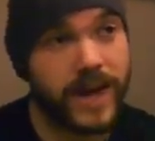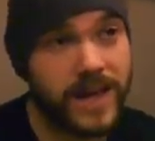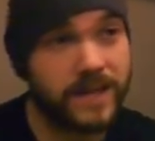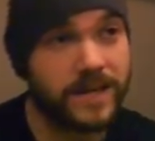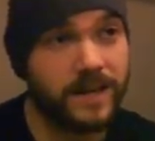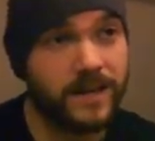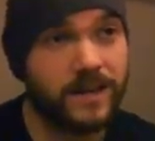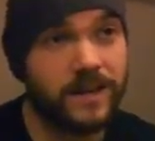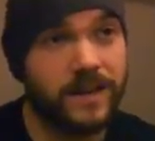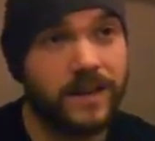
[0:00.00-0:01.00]
heating,
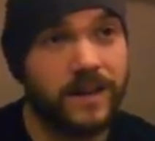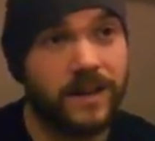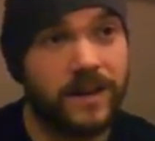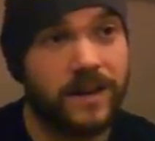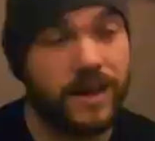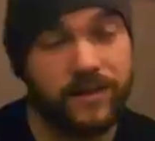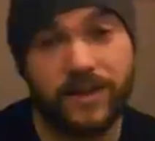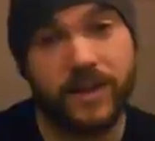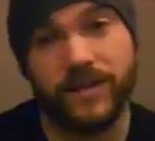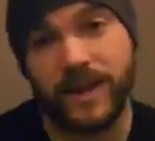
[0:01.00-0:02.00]
and if
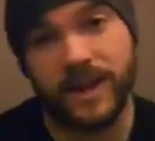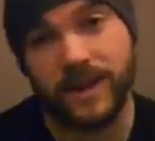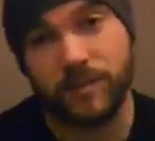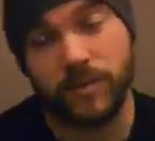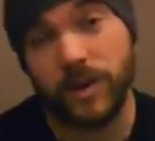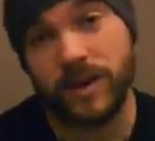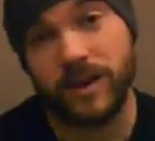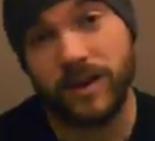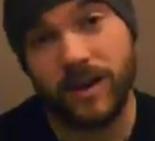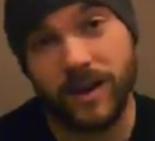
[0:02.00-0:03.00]
I don't have heating, I'm probably going
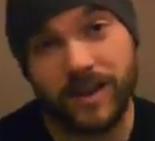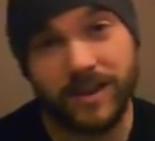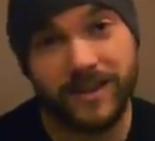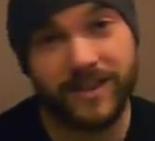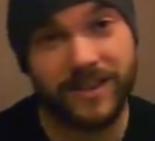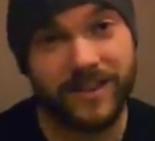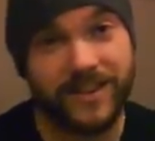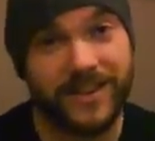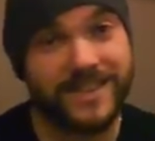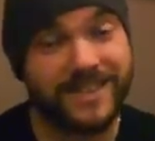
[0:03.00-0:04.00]
to die. You know,
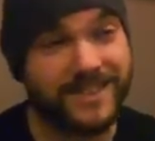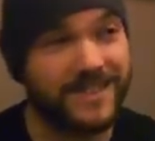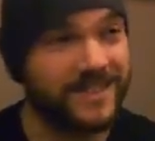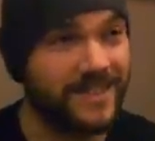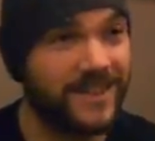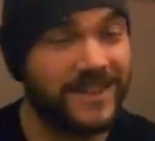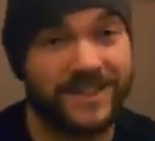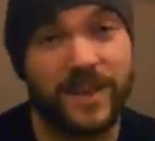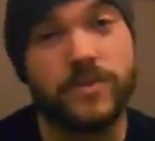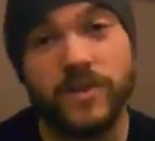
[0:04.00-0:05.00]

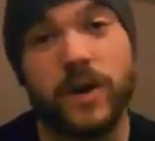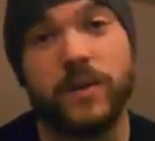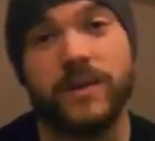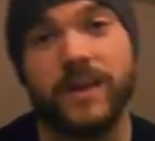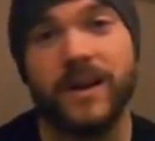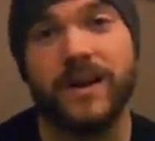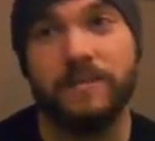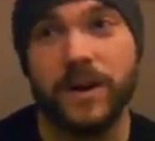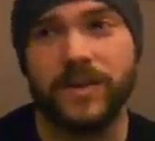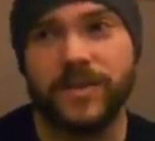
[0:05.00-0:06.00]
it's no joke. Like,
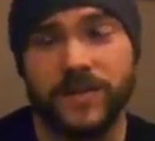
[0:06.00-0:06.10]
minus